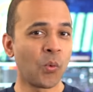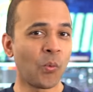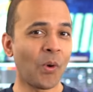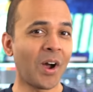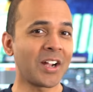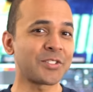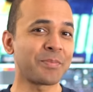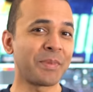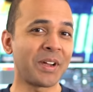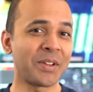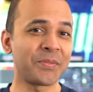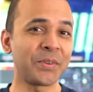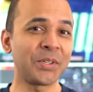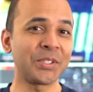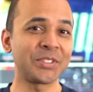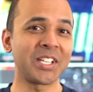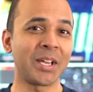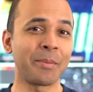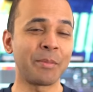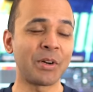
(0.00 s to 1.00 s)
Watch my full
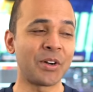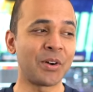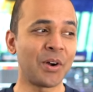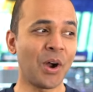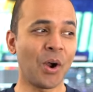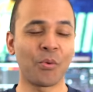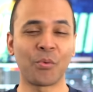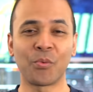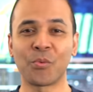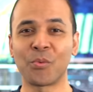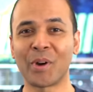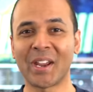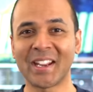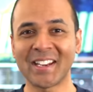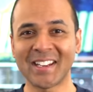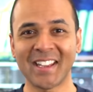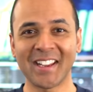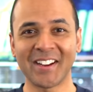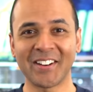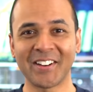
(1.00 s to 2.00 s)
demo right
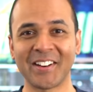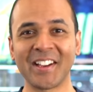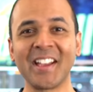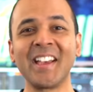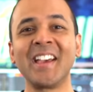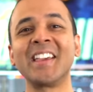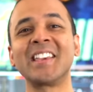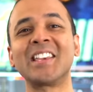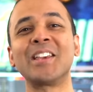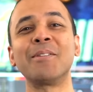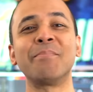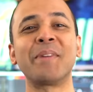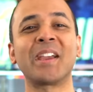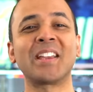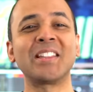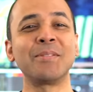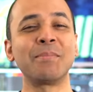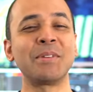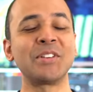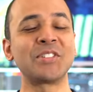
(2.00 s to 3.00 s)
here. Keep
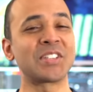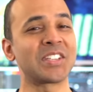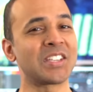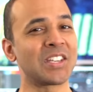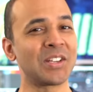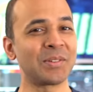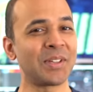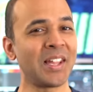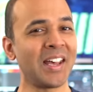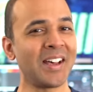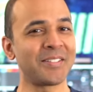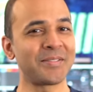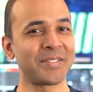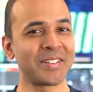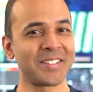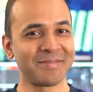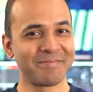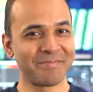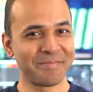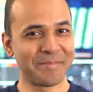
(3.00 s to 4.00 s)
making the music you love.
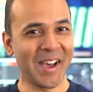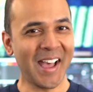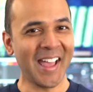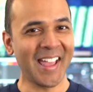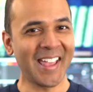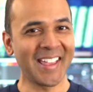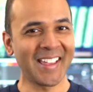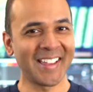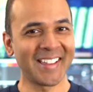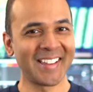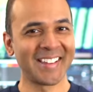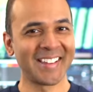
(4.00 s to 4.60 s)
Bye.